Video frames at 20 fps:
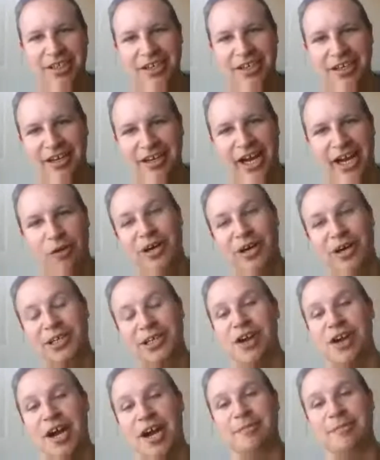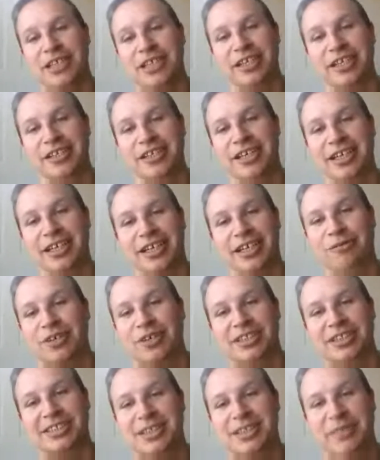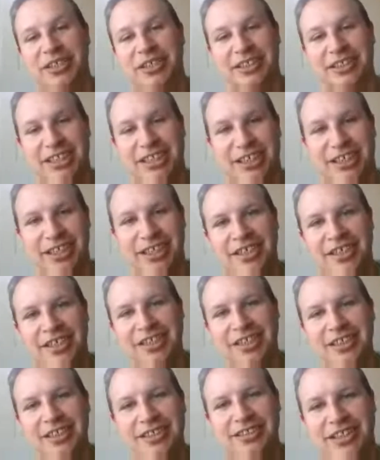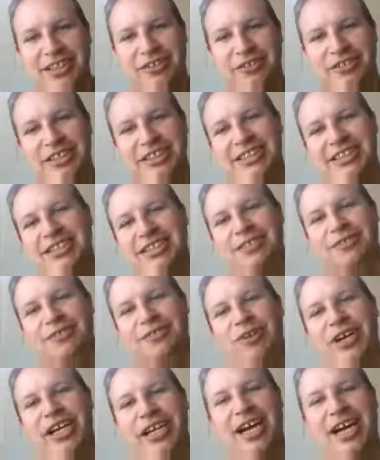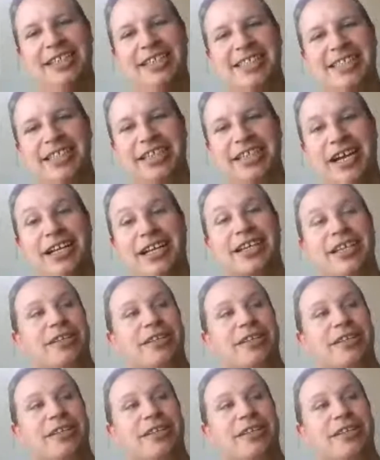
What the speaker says: and I want to travel again like I was in the military. So this is the way I see I can get